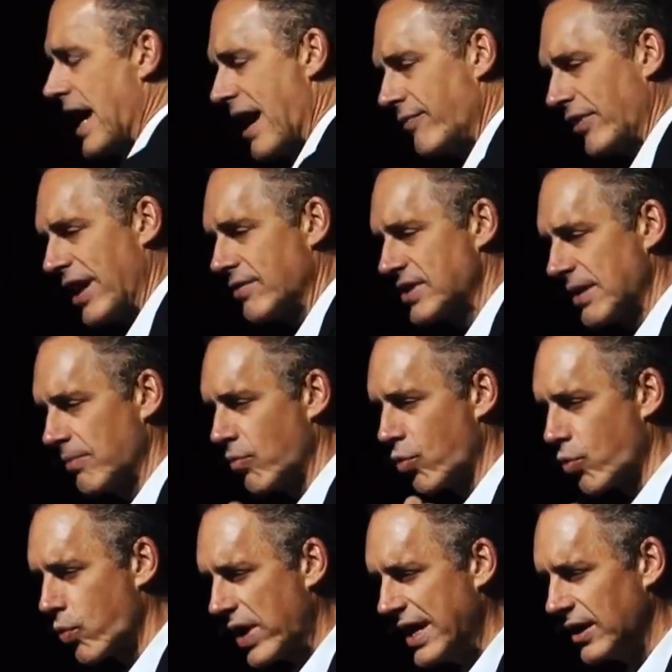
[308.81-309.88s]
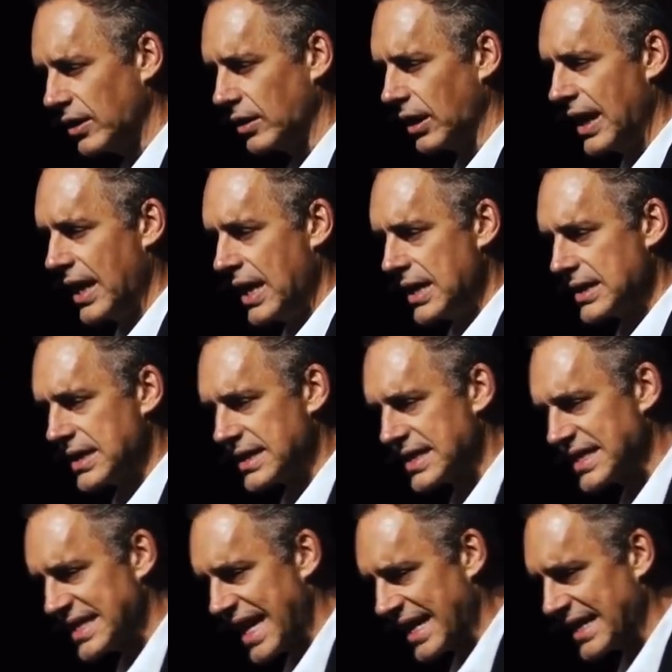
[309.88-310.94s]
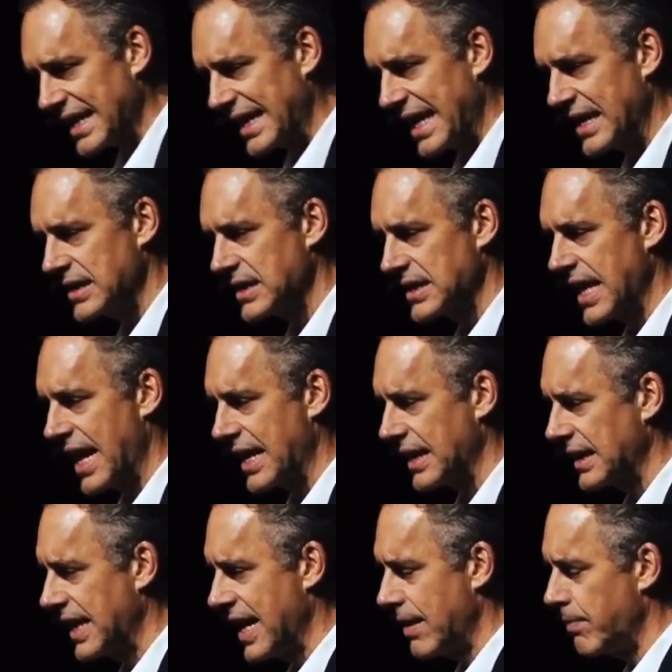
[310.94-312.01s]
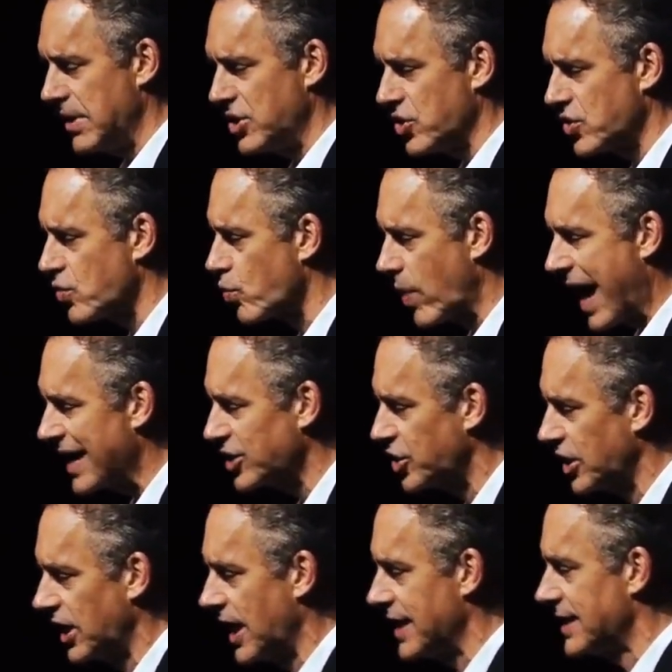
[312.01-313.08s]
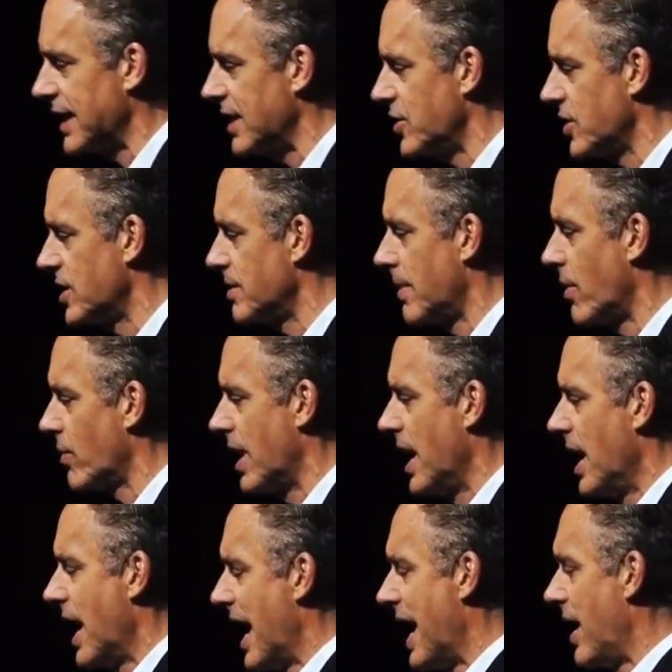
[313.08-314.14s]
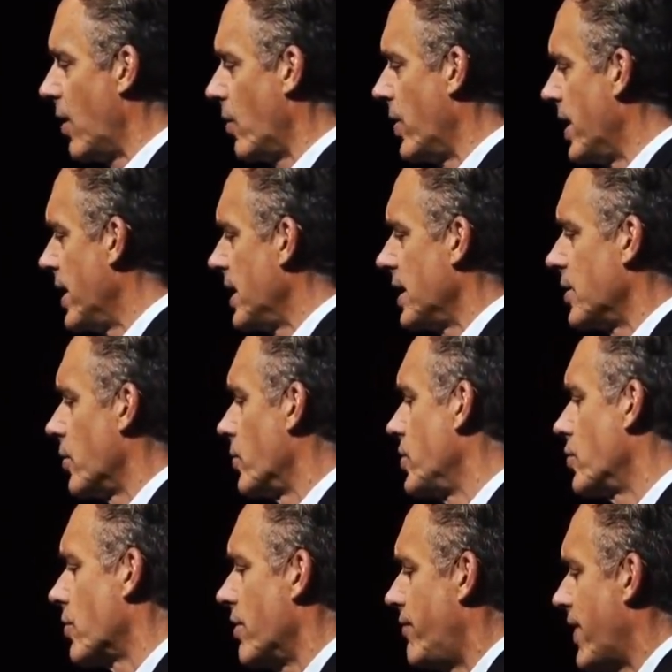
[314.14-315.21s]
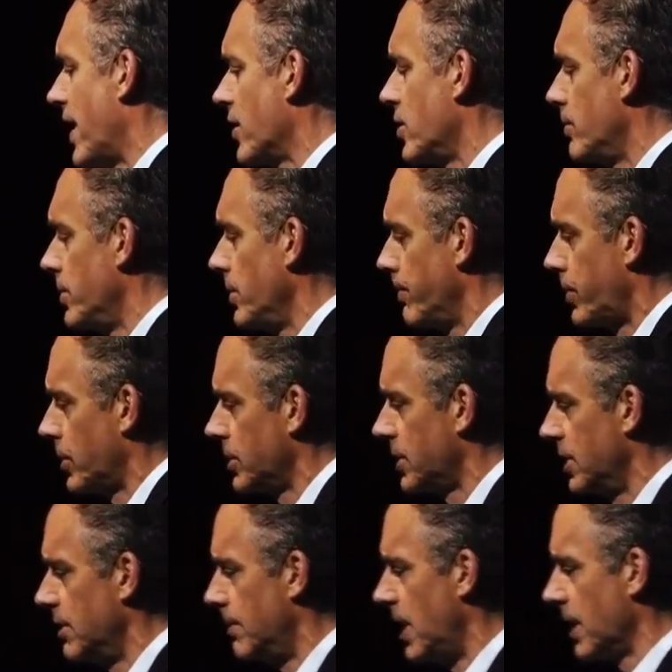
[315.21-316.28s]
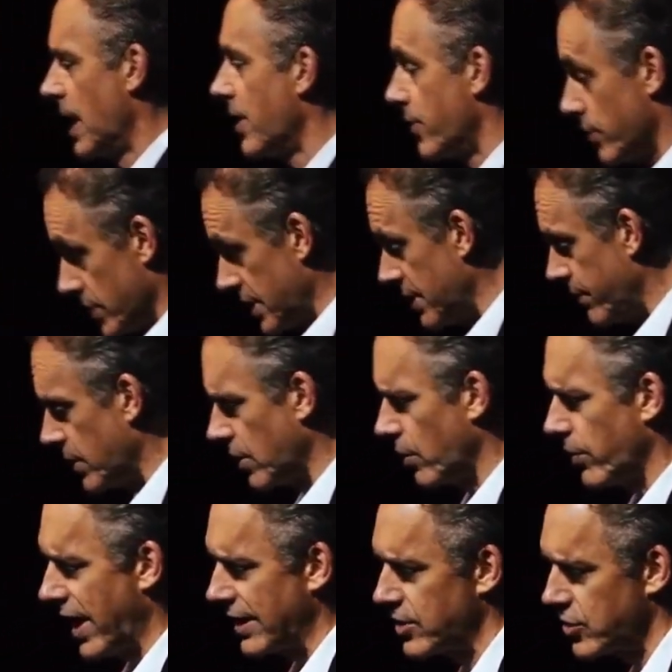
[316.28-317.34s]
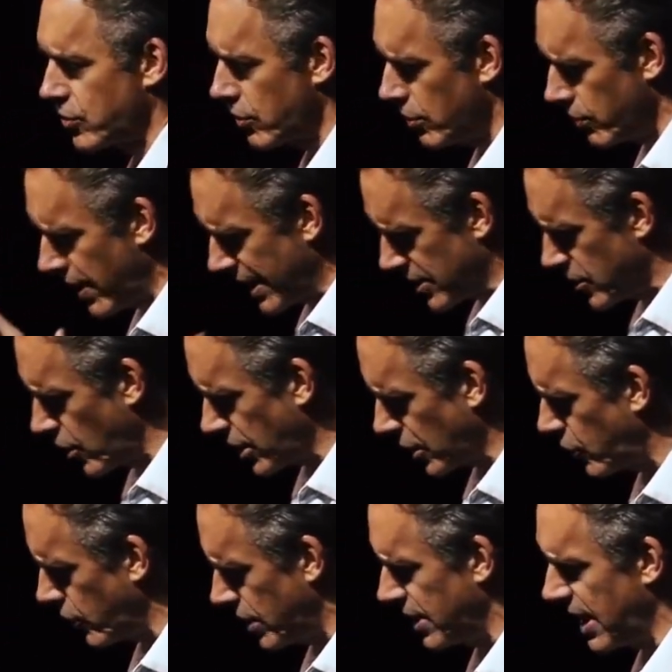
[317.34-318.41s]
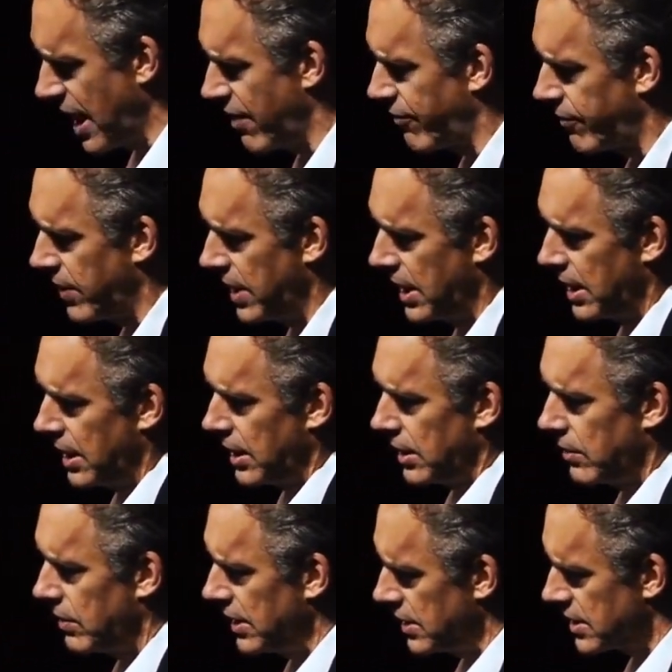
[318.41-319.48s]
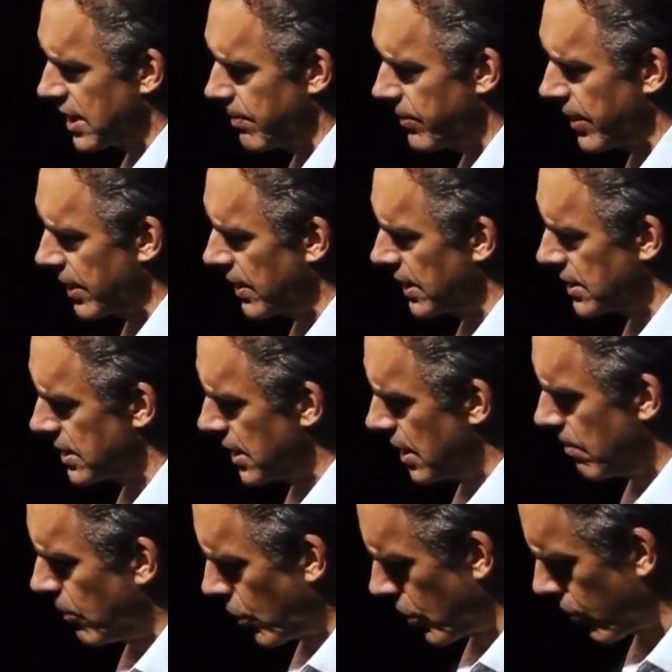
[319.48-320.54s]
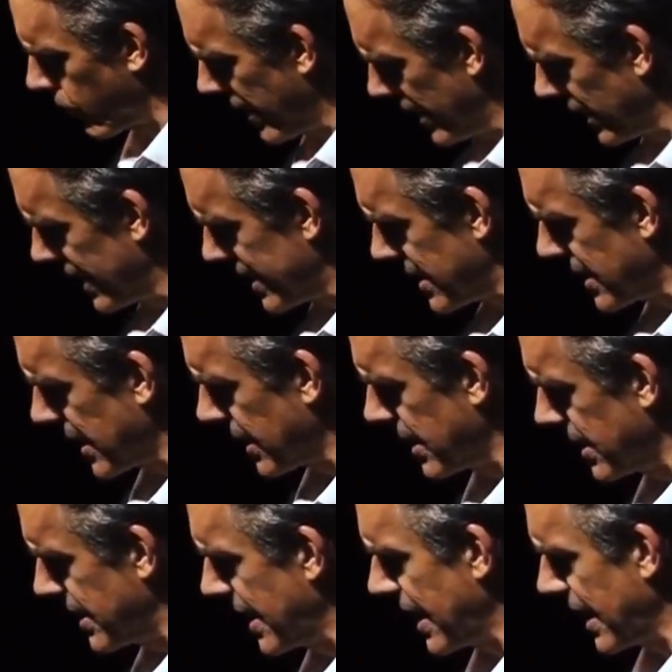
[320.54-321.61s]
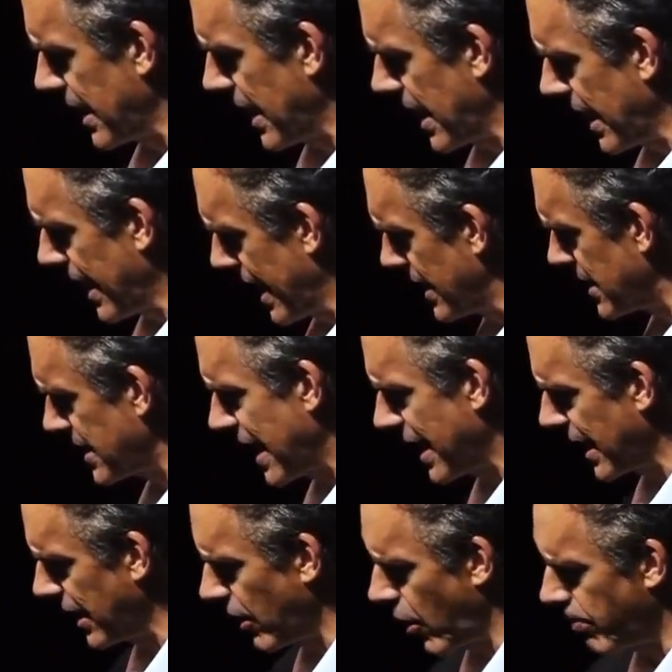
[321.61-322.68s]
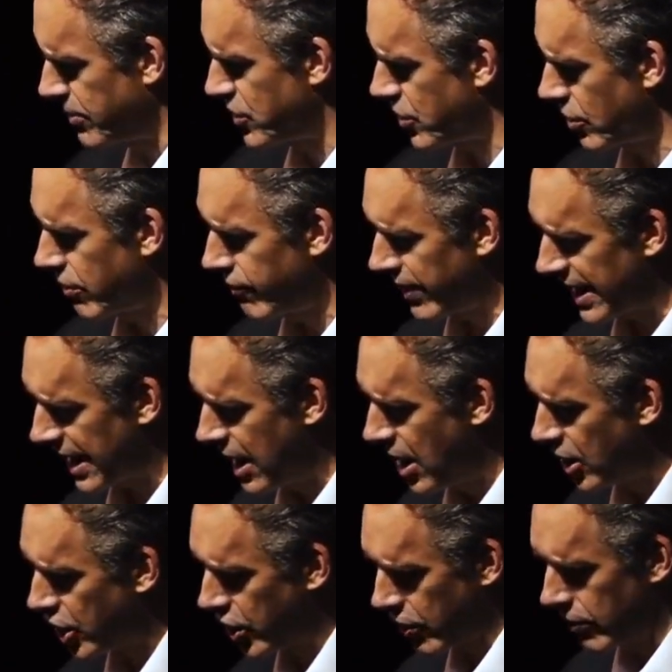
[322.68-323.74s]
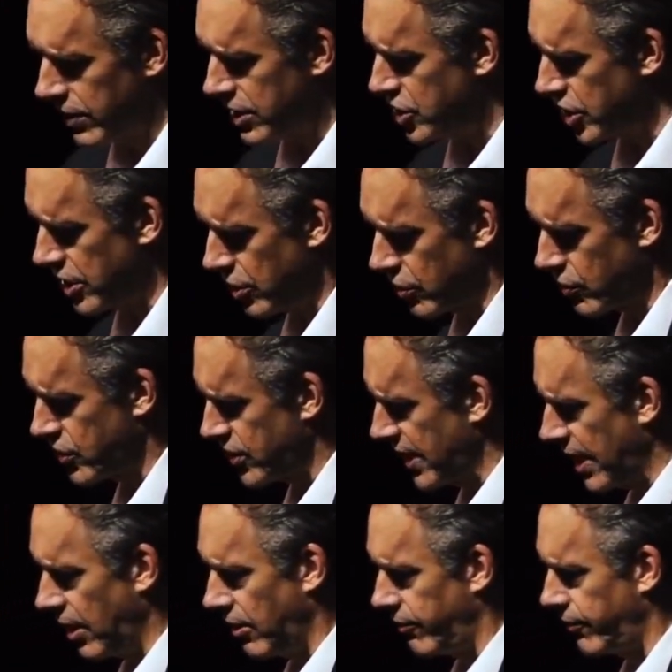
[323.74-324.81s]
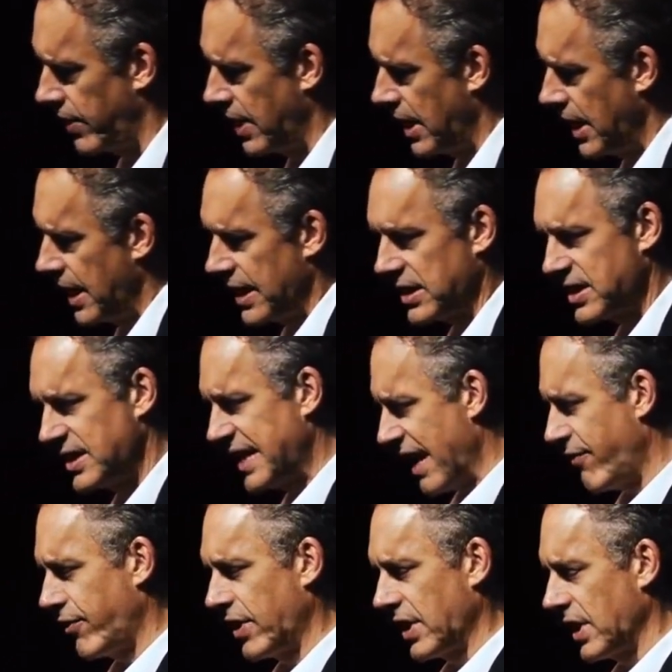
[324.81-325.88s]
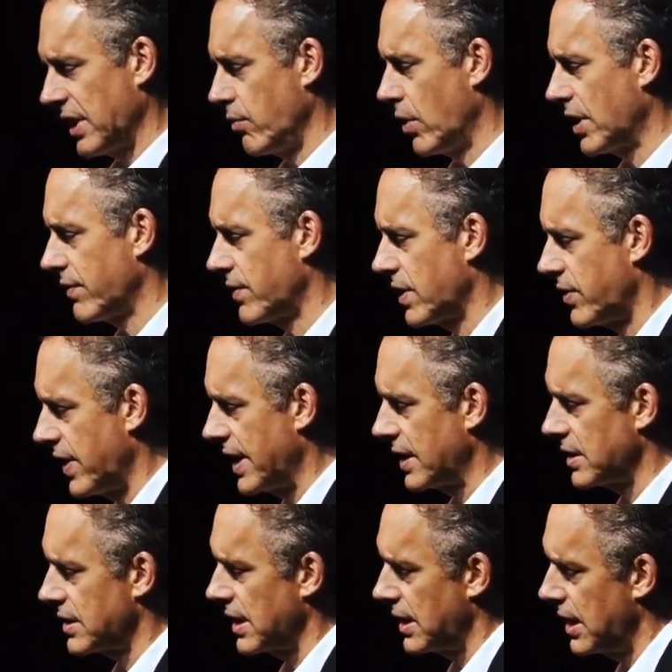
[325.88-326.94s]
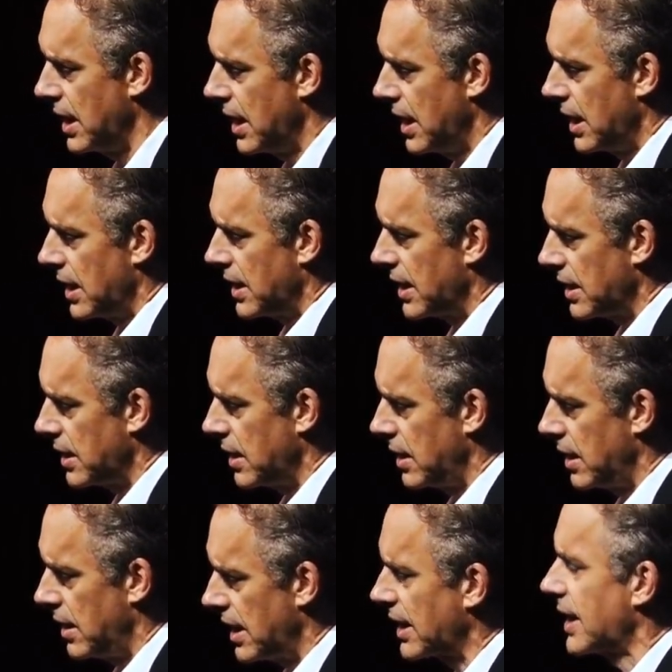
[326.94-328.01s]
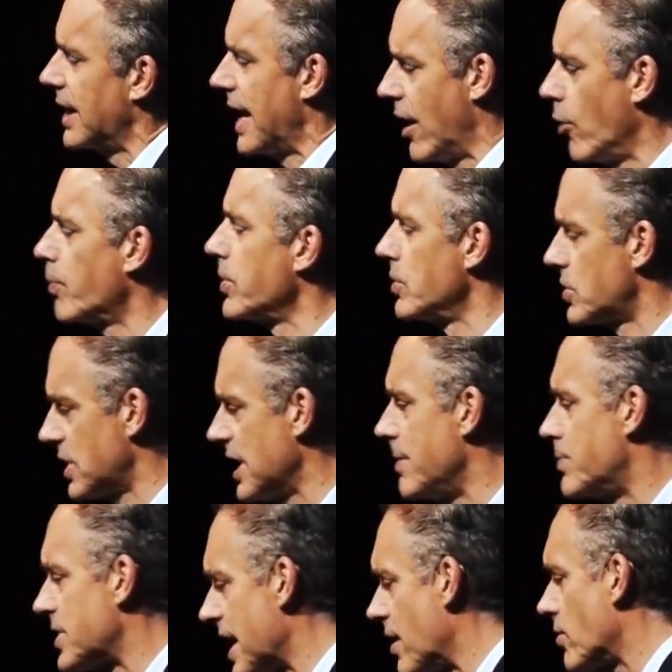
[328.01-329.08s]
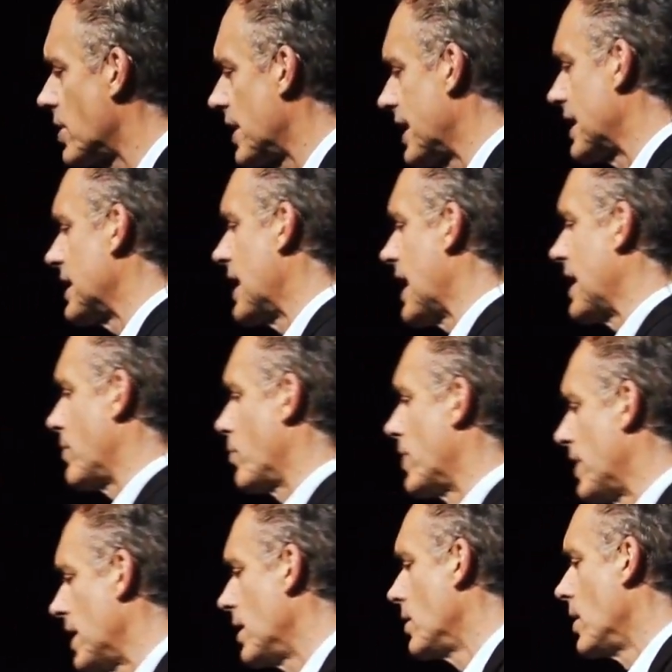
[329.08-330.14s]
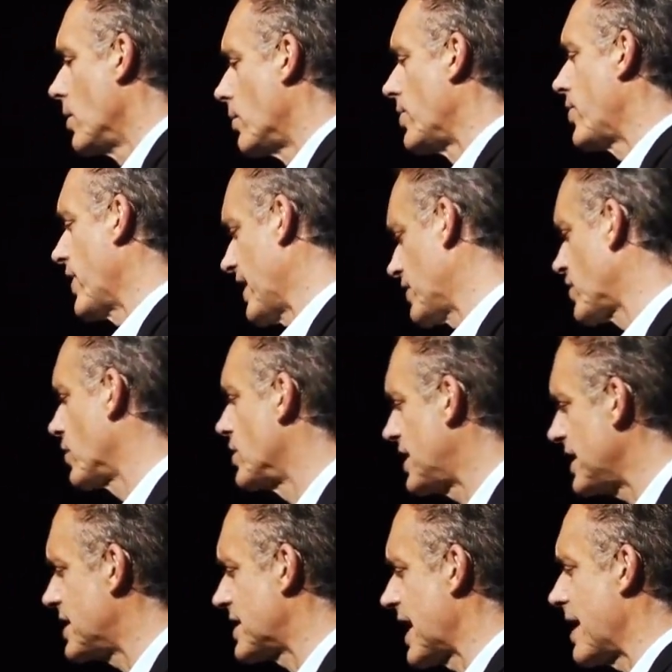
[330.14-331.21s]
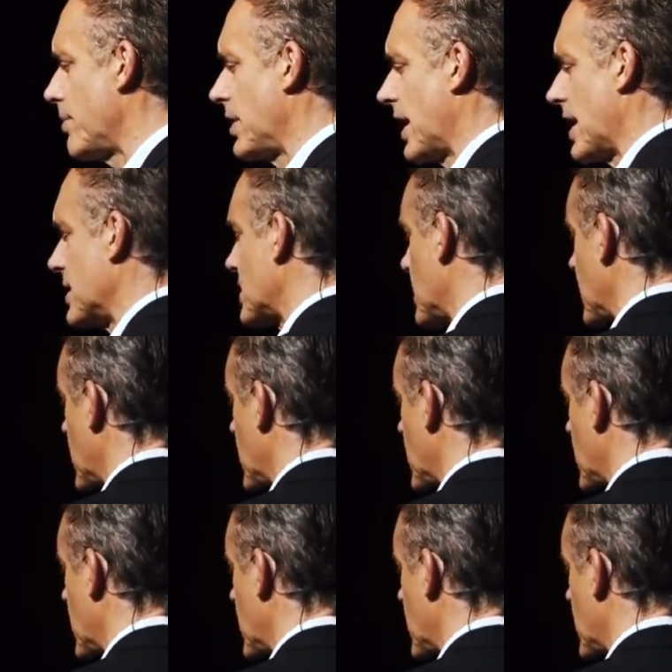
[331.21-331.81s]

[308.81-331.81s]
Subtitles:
You have to have something real to set against that. It can't be just rationalizations about how, you know, you're a valuable person among others, even though that's true. That's not good enough. You need something that's more realistic to set against that. And observing courage in yourself is definitely one of the things that can help you sleep soundly at night when things are destabilized a